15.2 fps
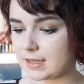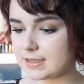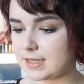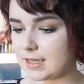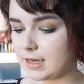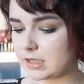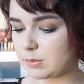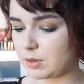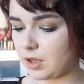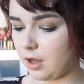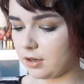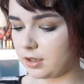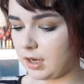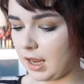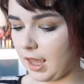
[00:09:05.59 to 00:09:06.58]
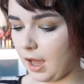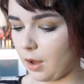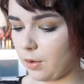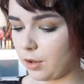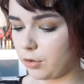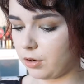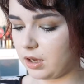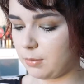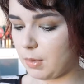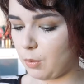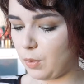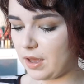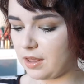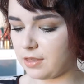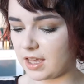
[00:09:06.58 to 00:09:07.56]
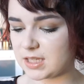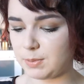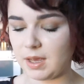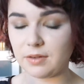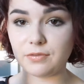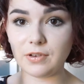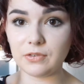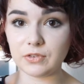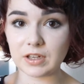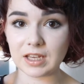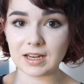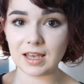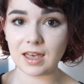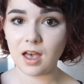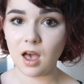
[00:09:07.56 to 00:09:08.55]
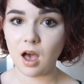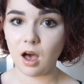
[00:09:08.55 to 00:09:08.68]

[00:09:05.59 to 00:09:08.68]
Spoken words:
is the Elizabeth Arden 8 Hour Cream with SPF 50 in it.